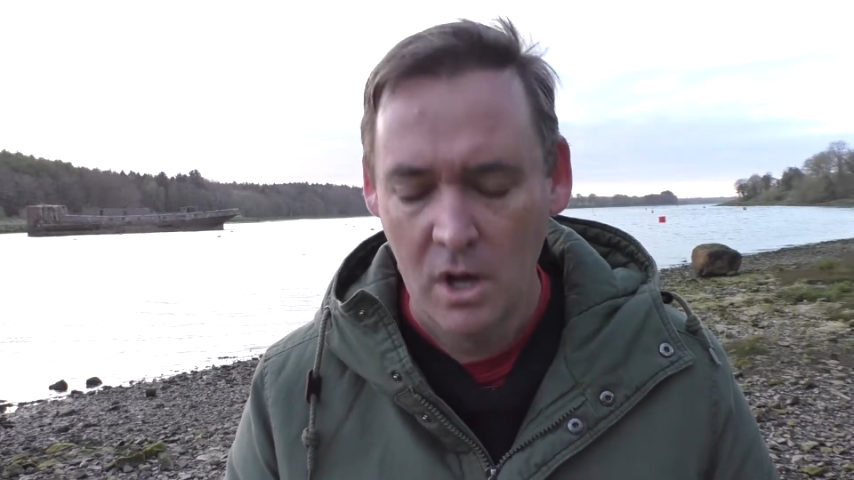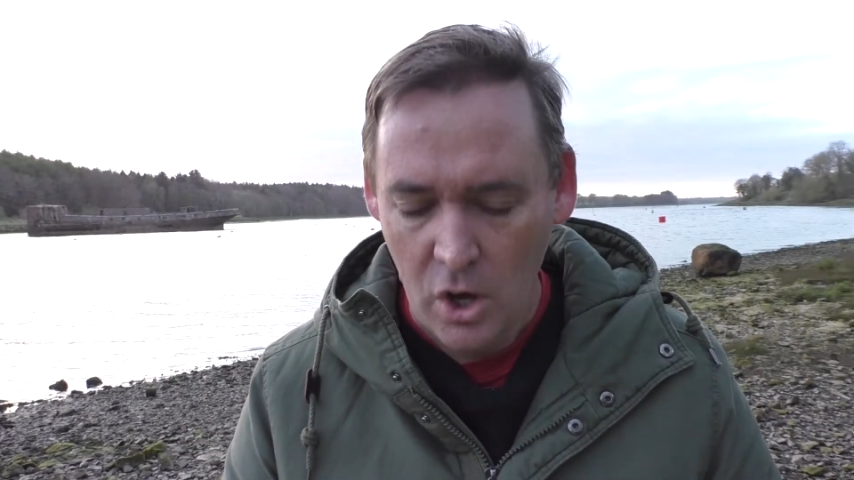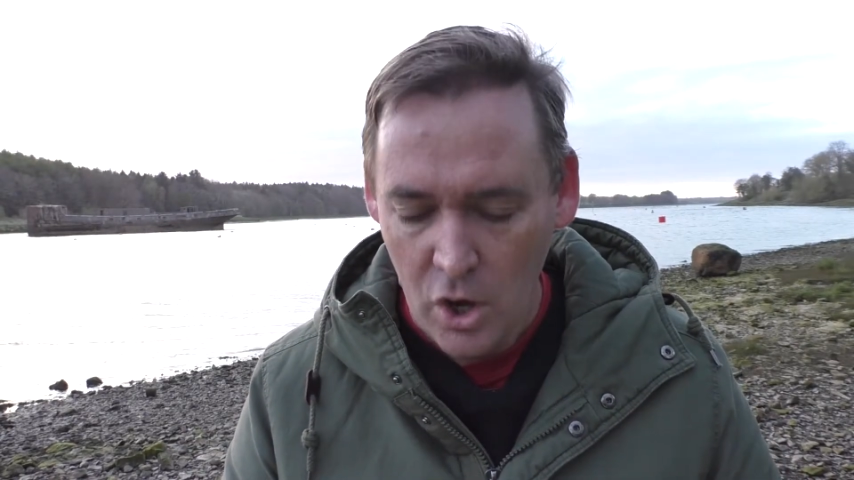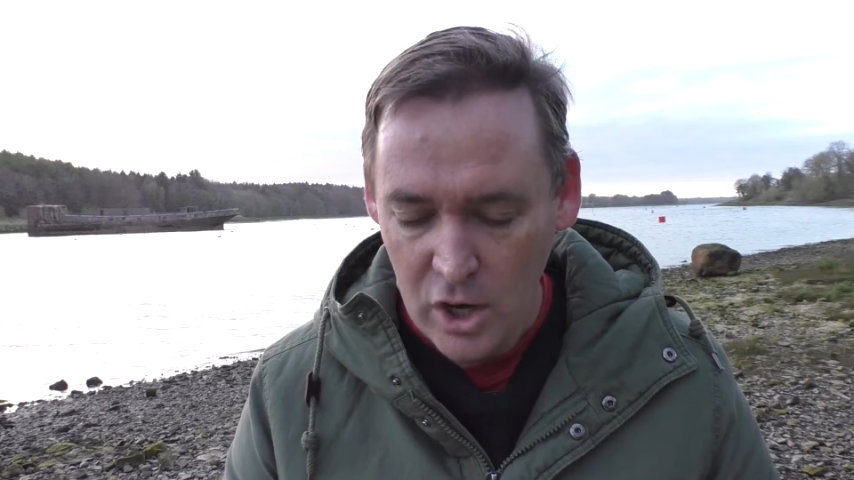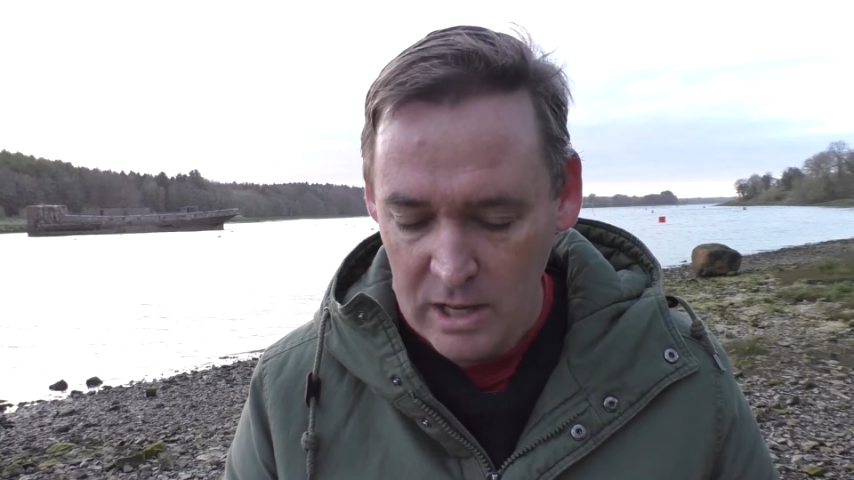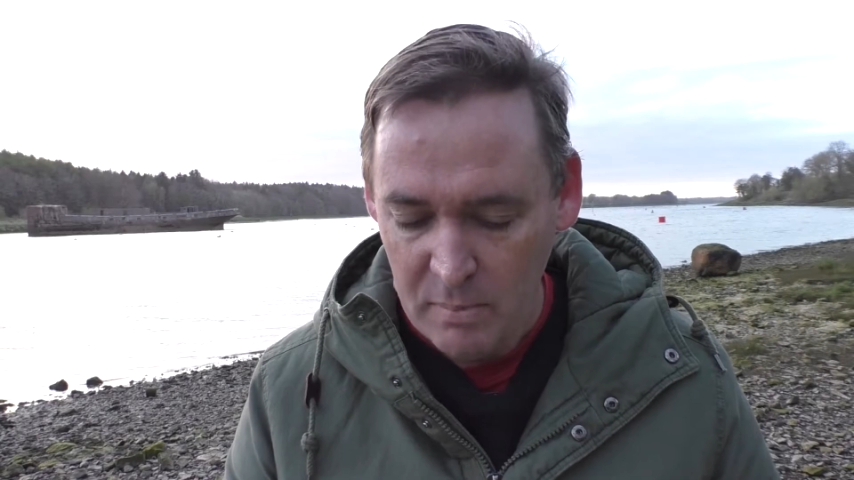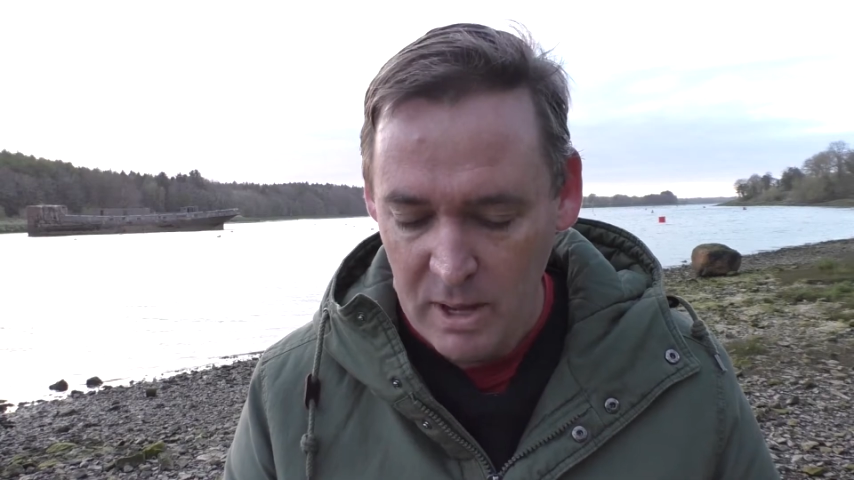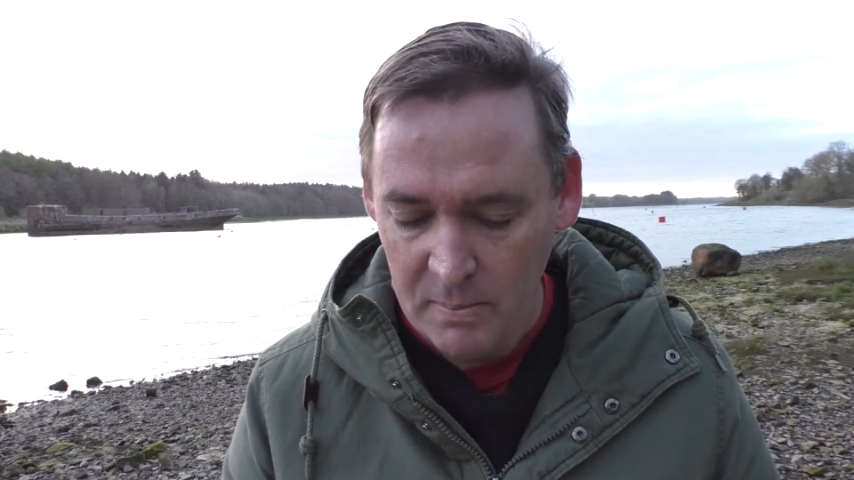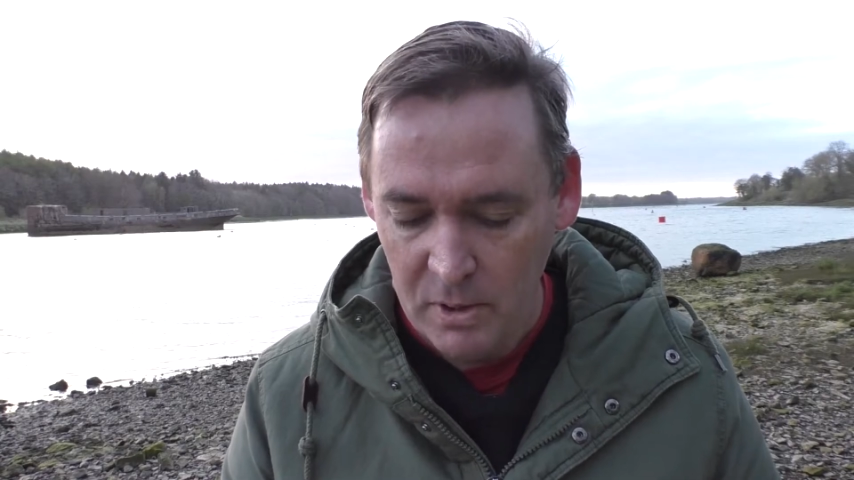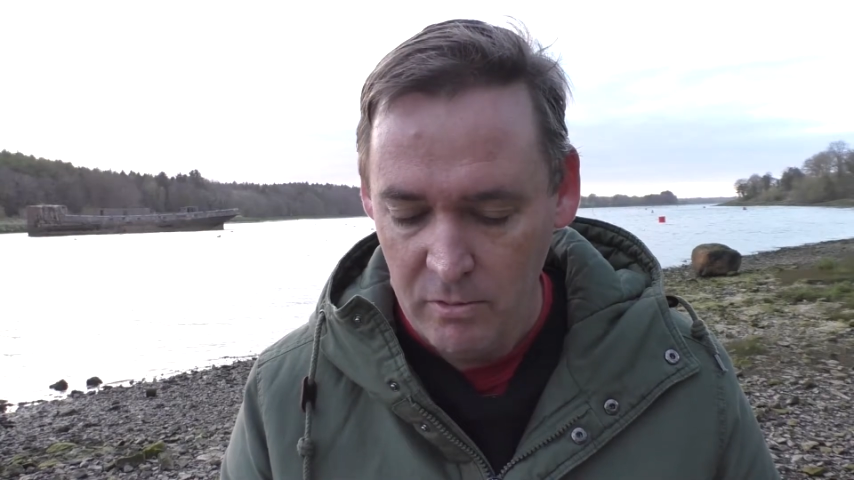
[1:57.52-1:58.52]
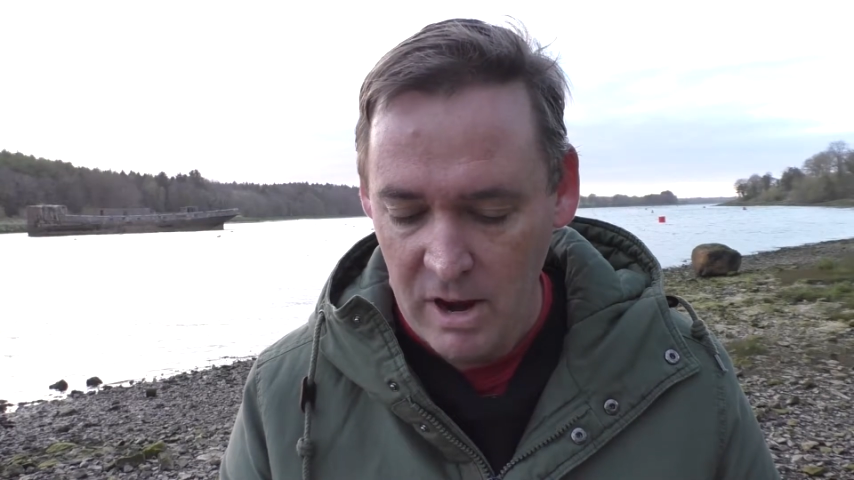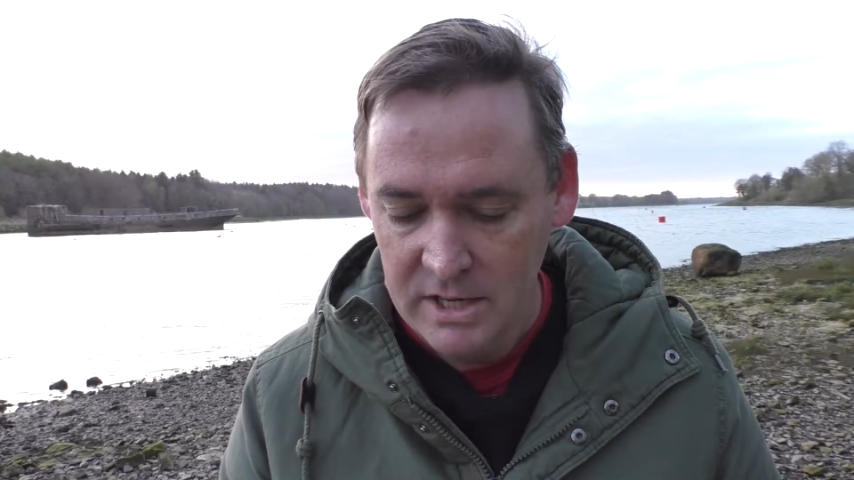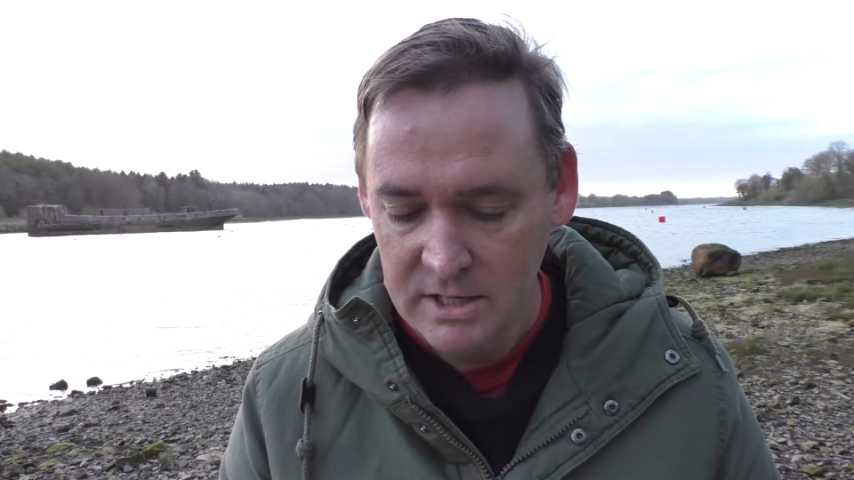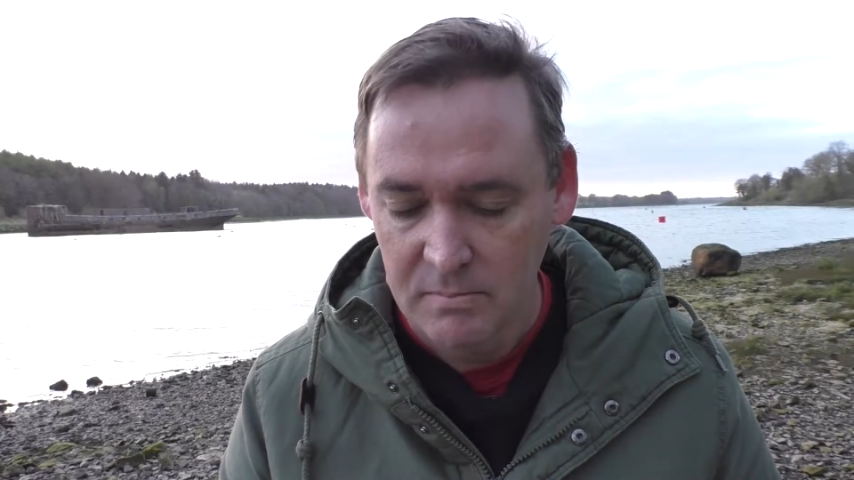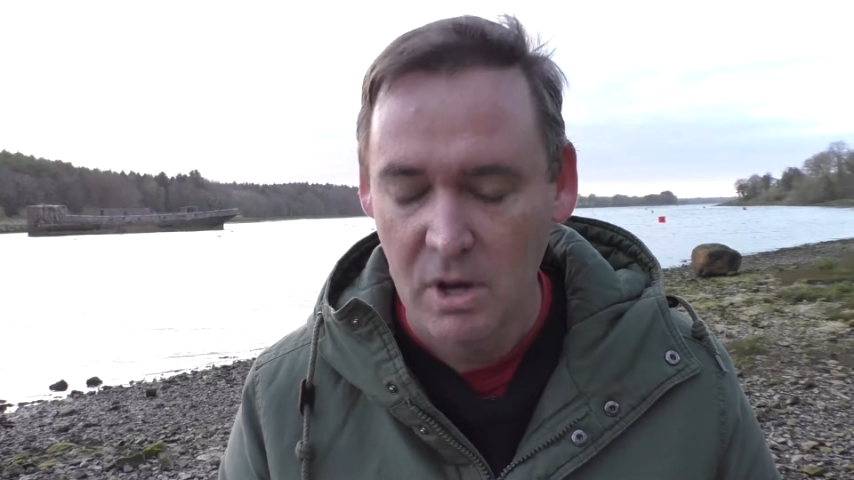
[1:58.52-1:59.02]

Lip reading: hurting people around him.